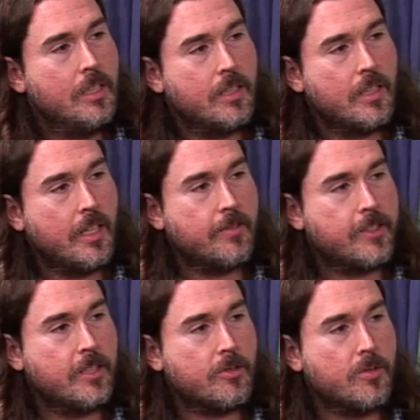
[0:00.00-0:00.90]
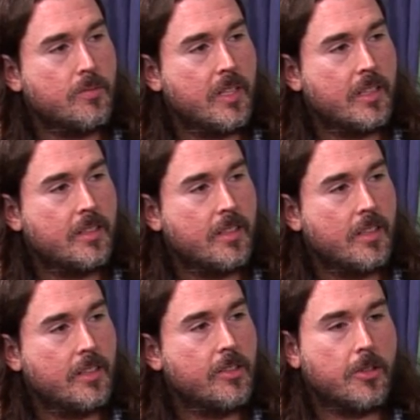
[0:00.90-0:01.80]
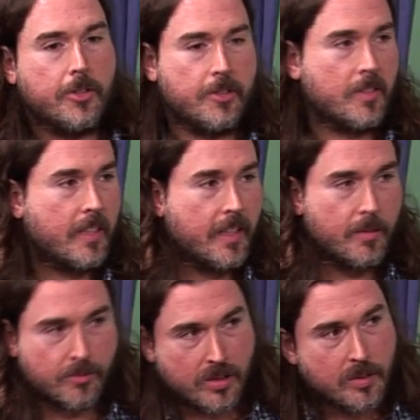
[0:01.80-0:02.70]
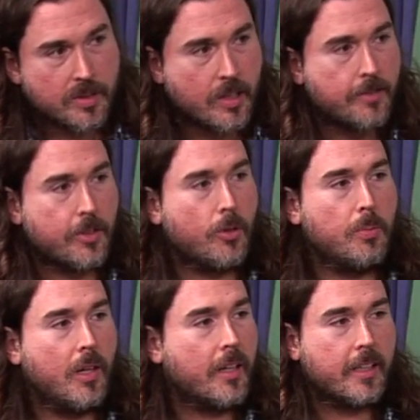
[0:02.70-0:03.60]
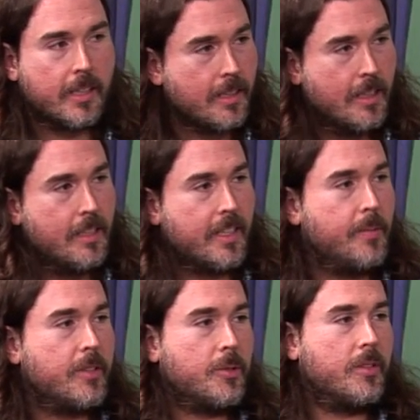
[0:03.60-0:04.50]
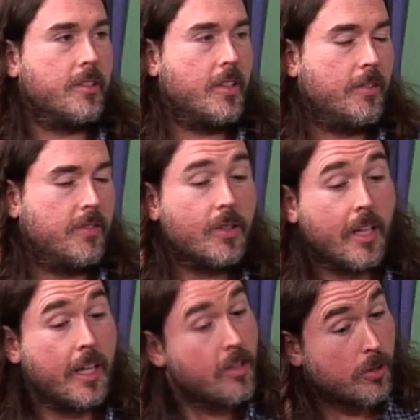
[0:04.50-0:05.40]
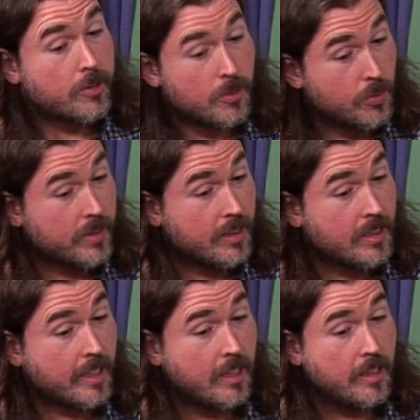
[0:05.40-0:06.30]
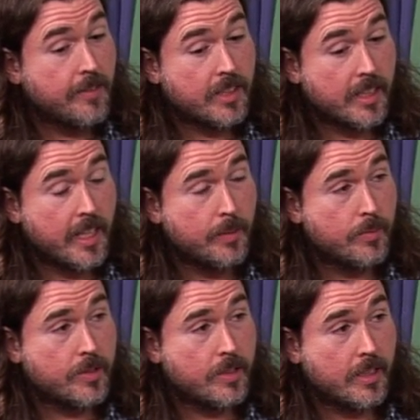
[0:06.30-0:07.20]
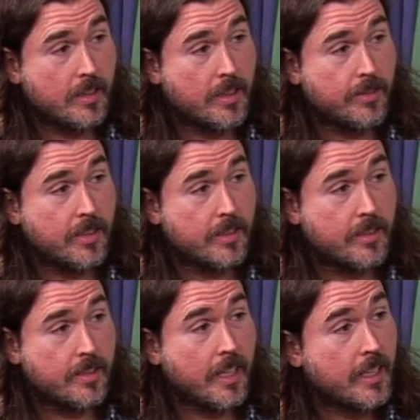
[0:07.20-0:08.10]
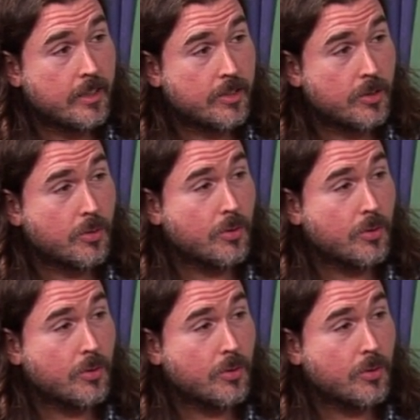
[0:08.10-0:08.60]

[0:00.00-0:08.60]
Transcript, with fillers: kind of syndrome that uh, you know your circadian rhythm is off, your whole body. Yeah chemistry is off. So yeah. yeah. and also wasn't it like 11 games in 11 days too? Or